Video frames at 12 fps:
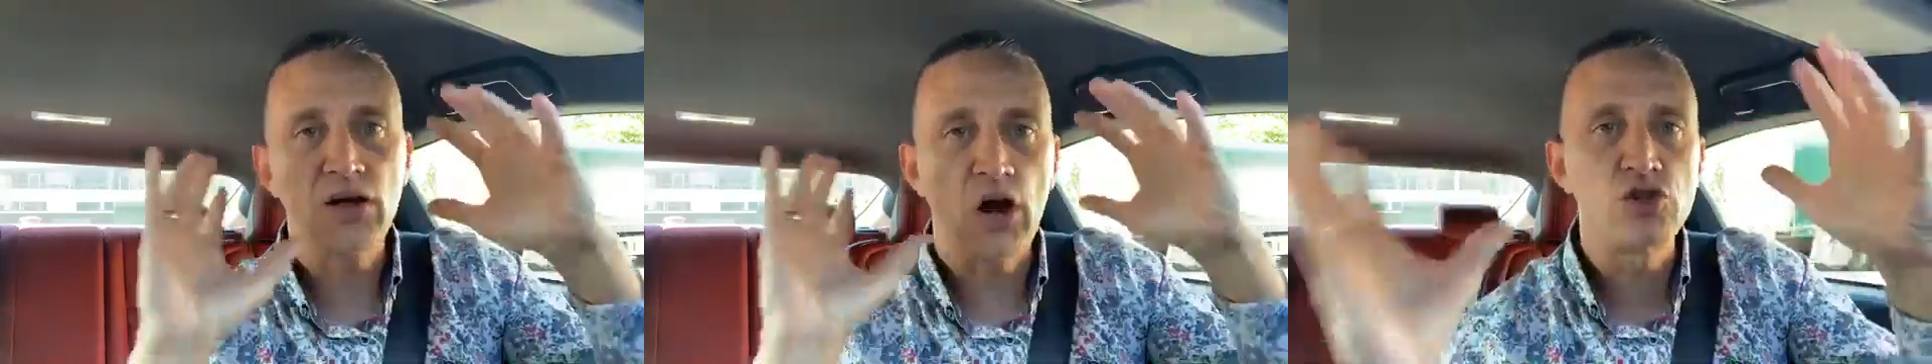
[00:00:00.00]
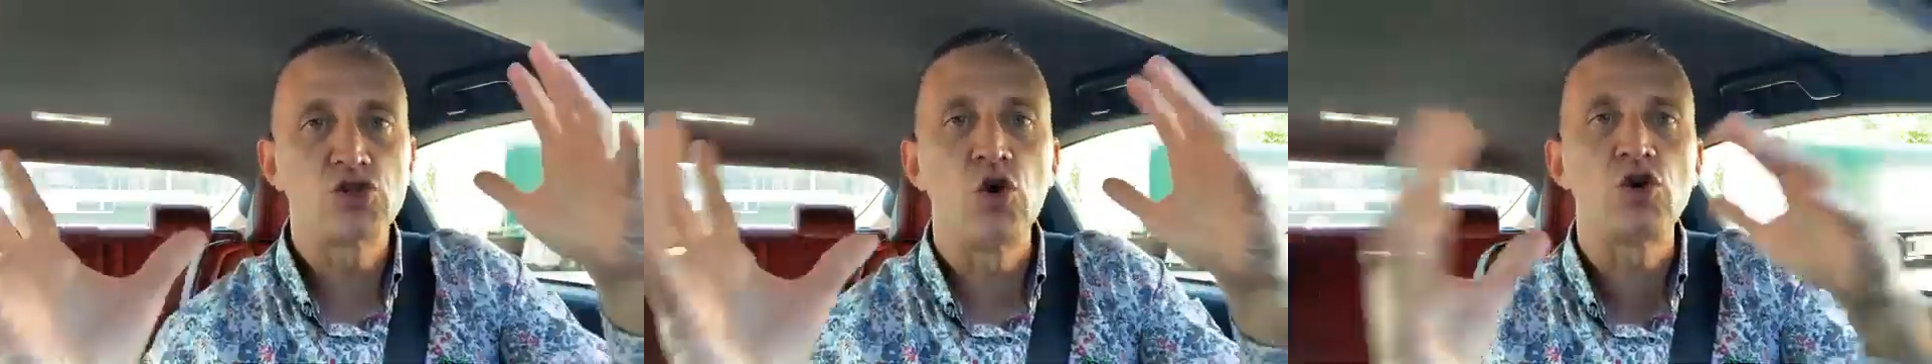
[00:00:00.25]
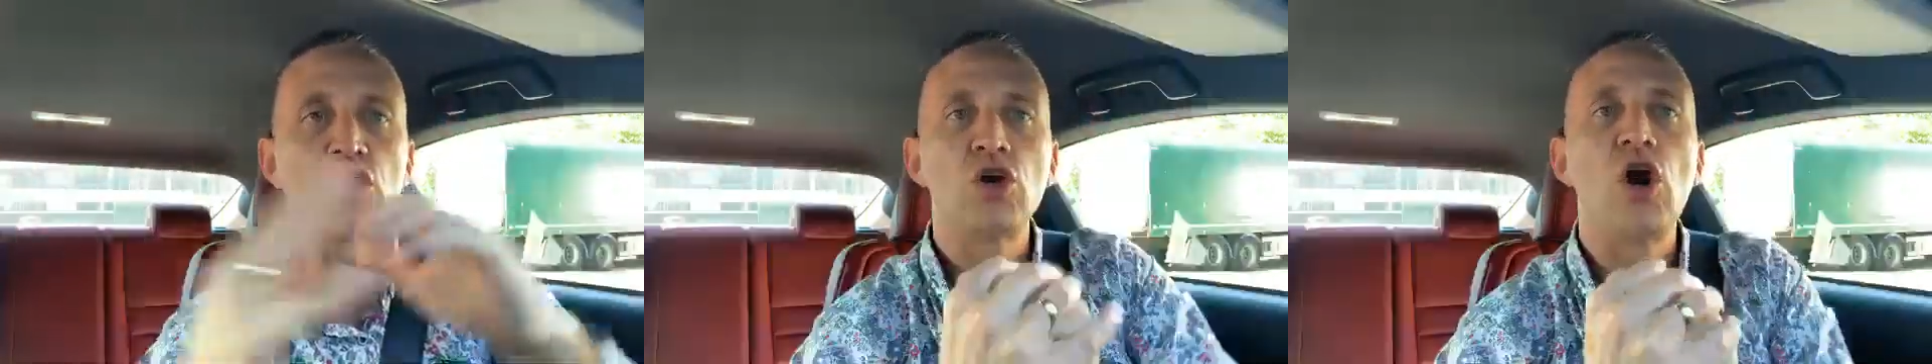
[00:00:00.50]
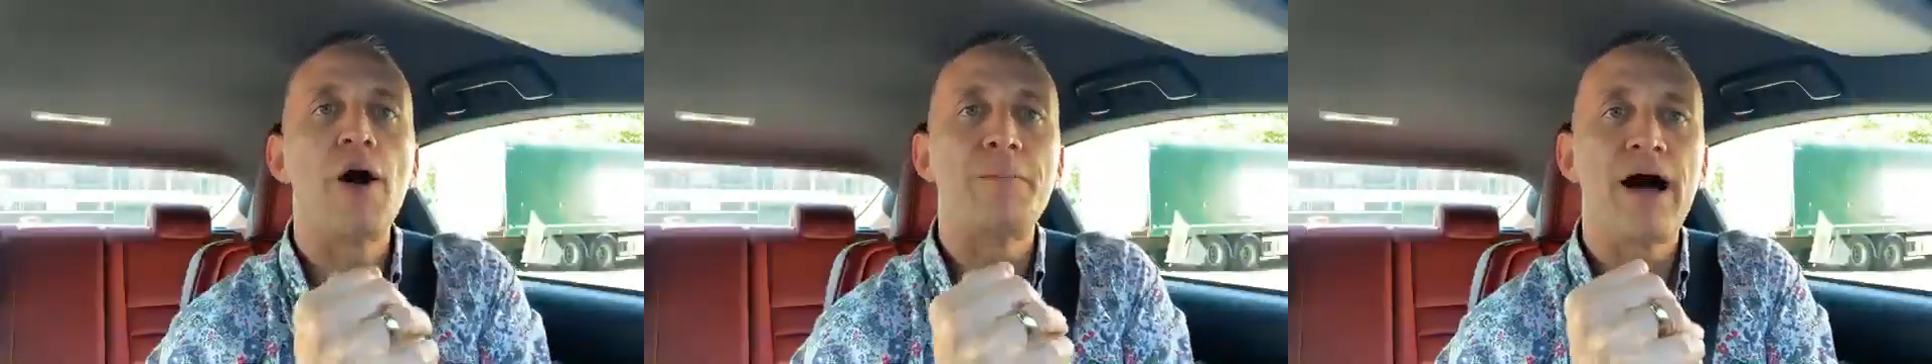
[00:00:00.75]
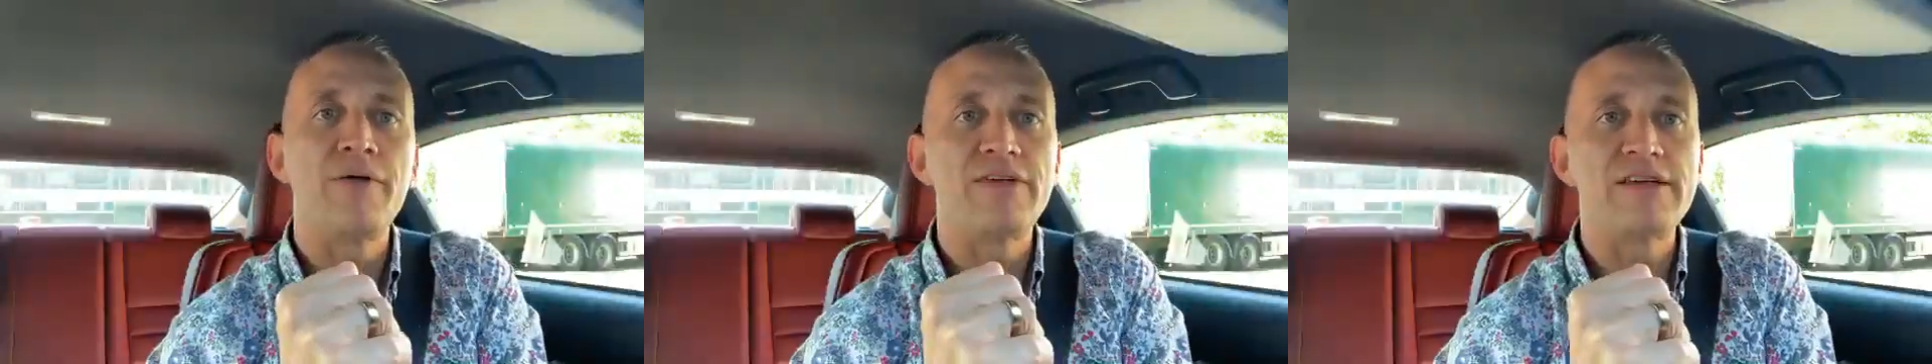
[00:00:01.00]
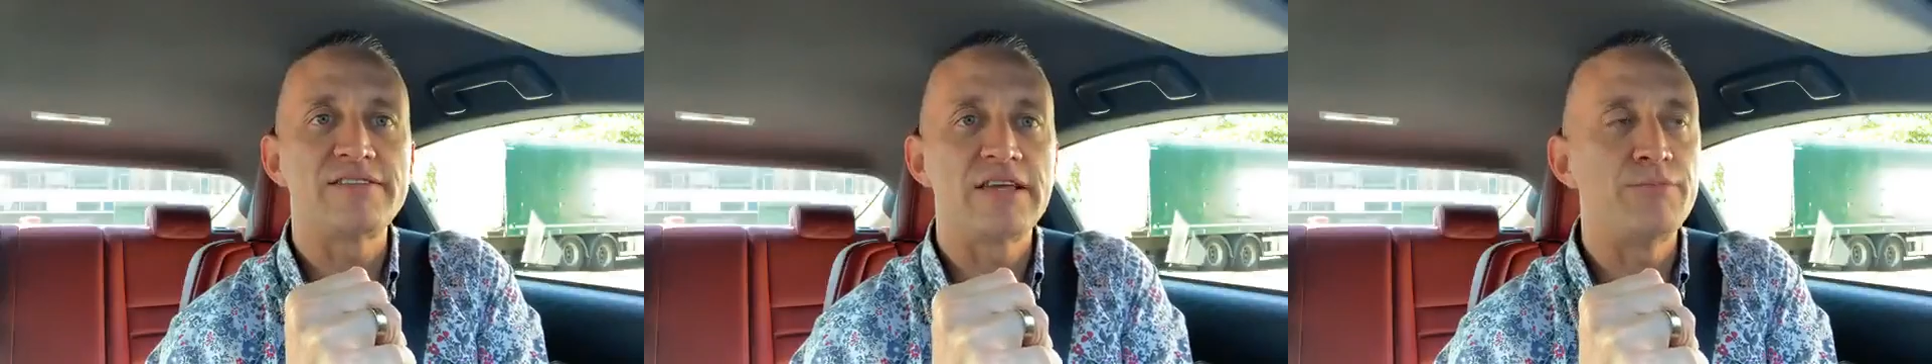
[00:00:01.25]
talk a lot about
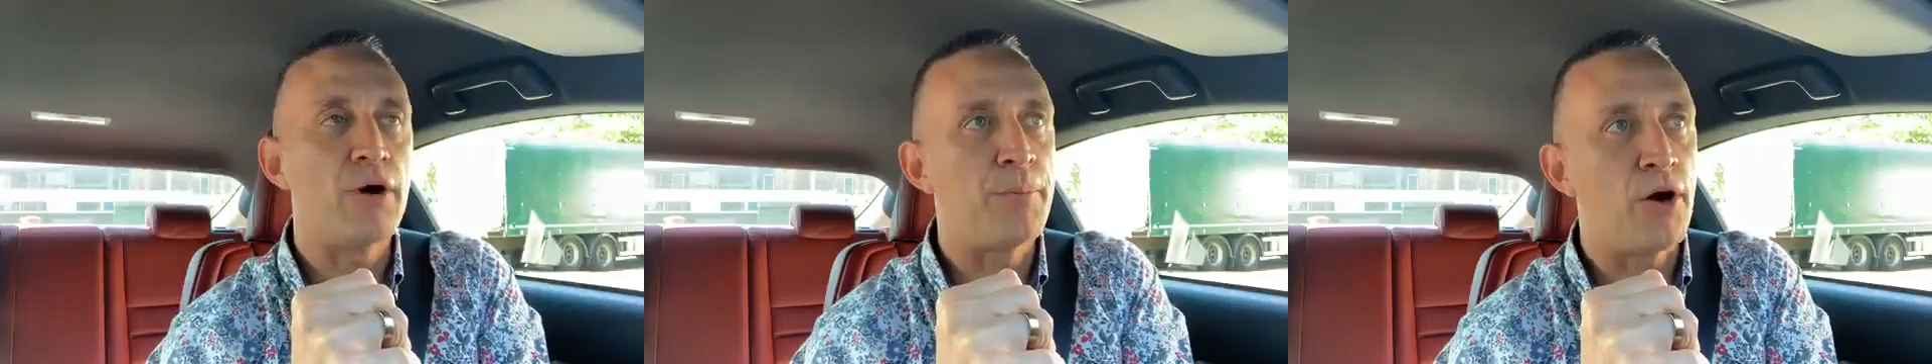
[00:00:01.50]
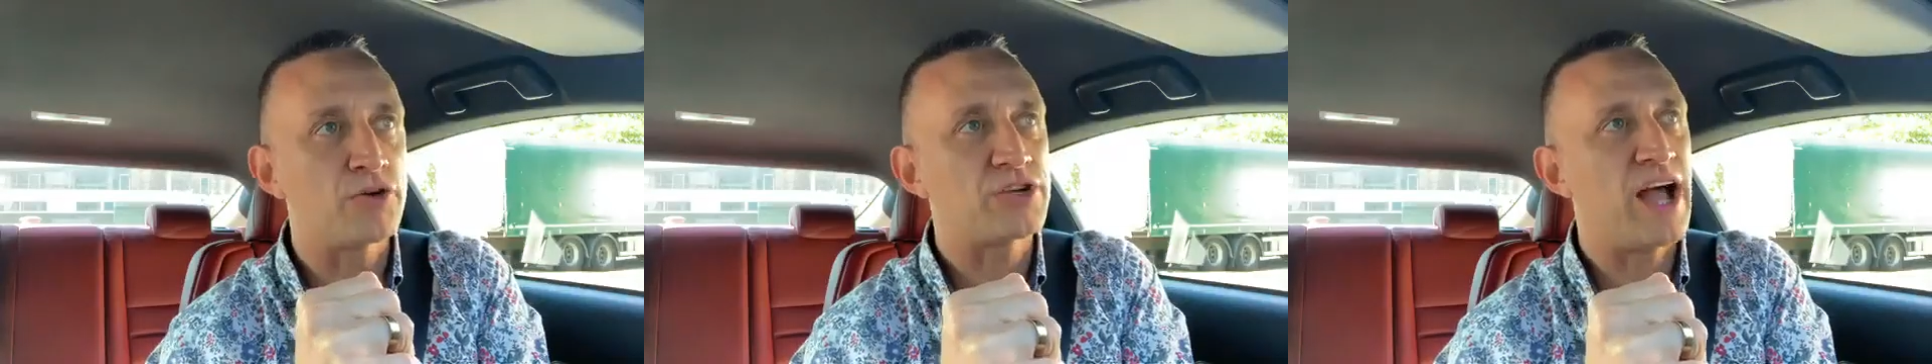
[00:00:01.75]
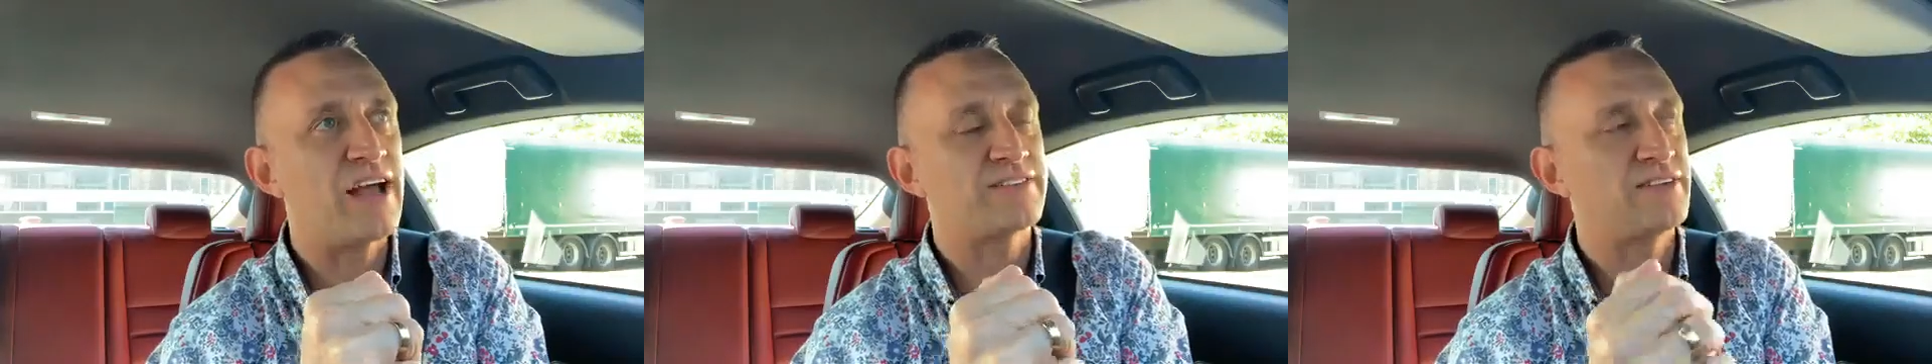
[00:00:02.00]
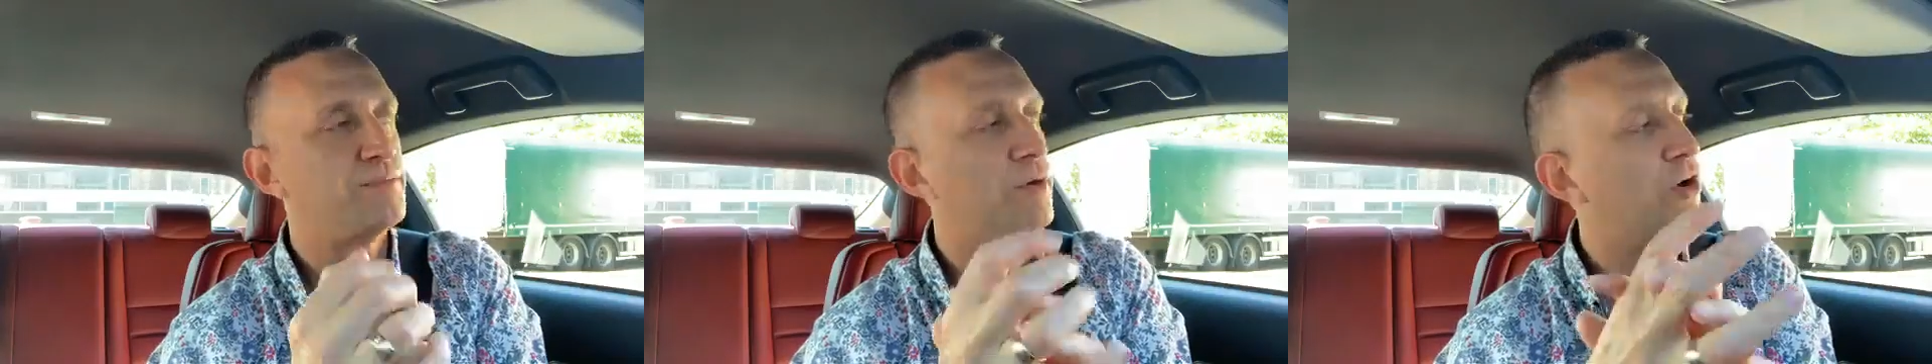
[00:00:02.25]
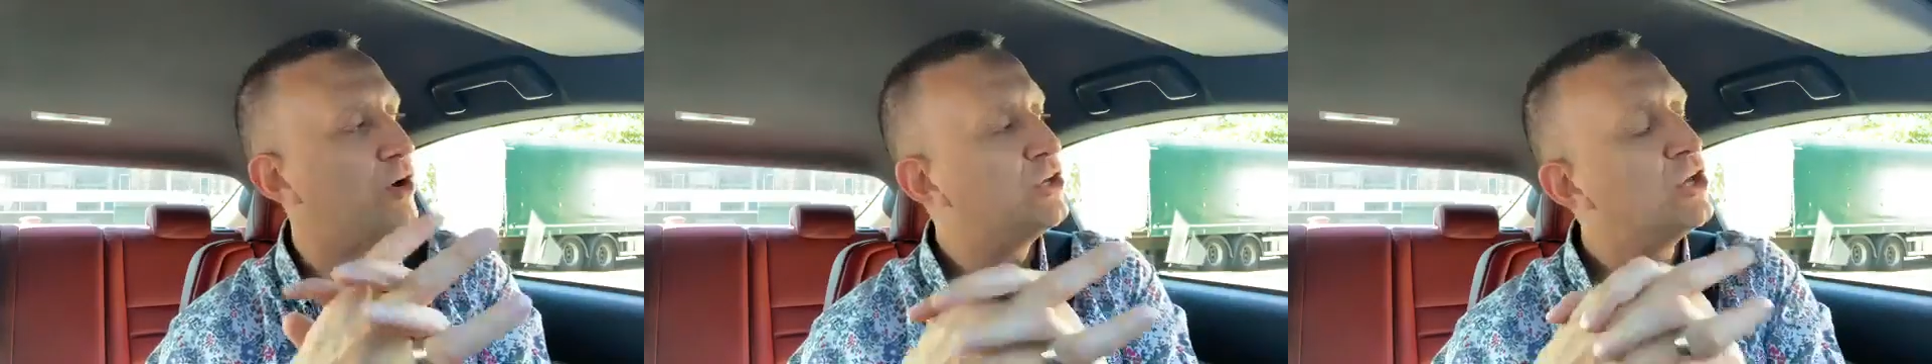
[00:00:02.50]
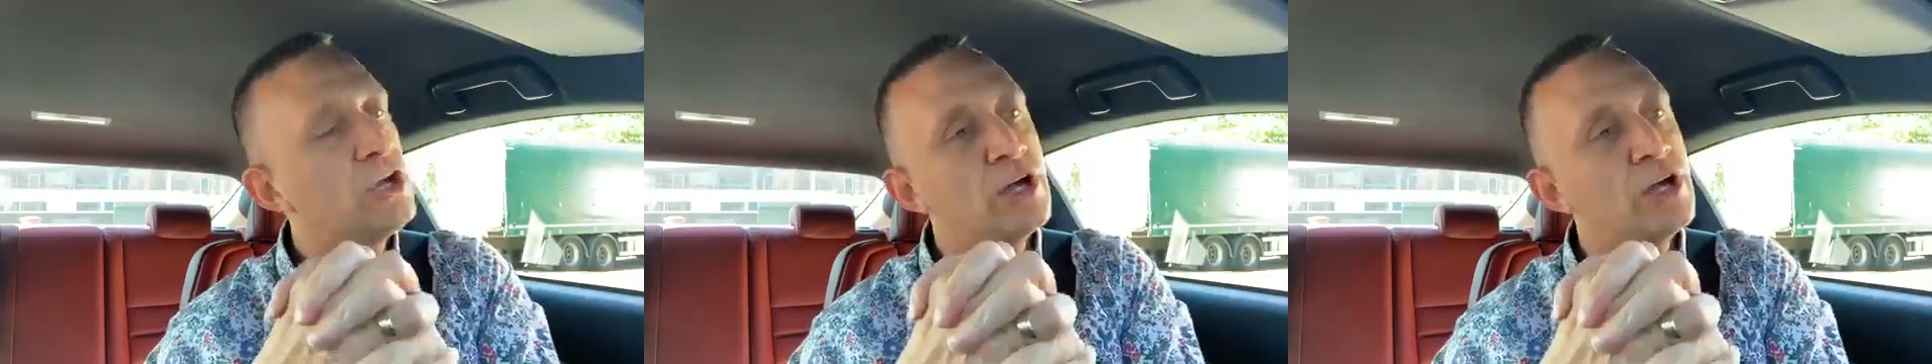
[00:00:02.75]
this in my podcast and my